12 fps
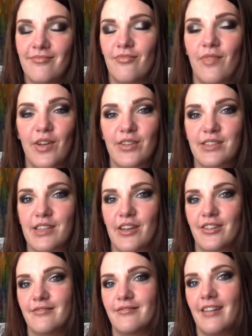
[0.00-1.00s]
I'm very
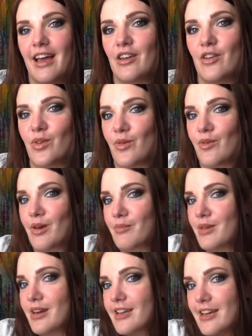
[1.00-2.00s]
scared. I don't know what I'm
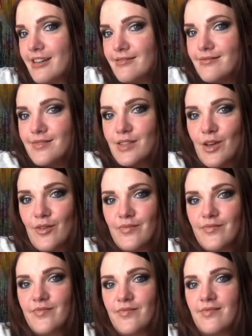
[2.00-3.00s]
gonna get, so
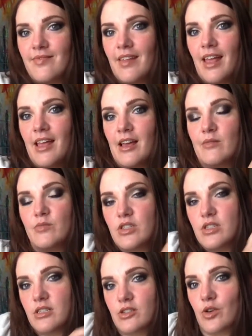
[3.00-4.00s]
I'm
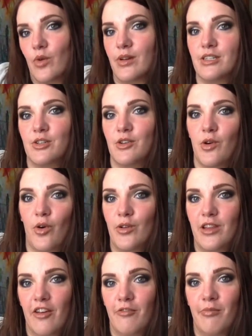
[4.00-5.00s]
just going to
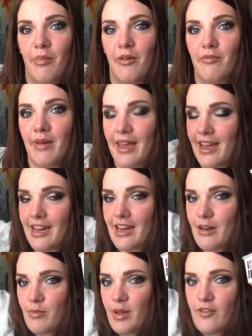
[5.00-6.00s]
hold it above my head
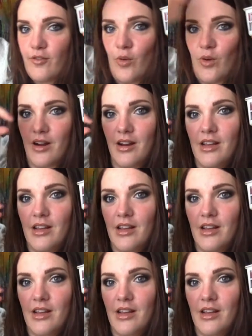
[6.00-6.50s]
and pick four.